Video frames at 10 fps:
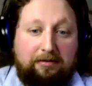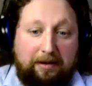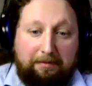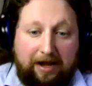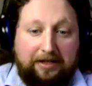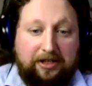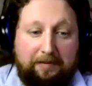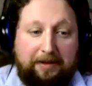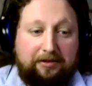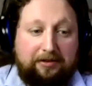My job
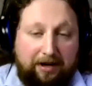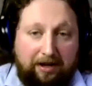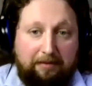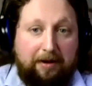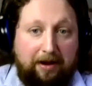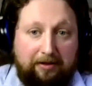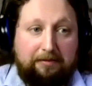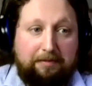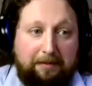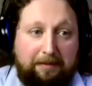is to help other
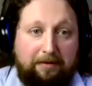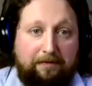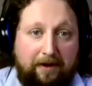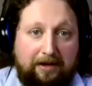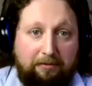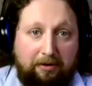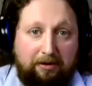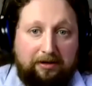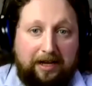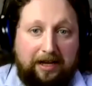people find work
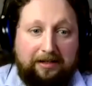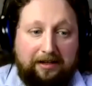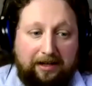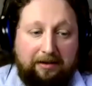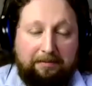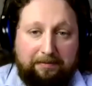and to help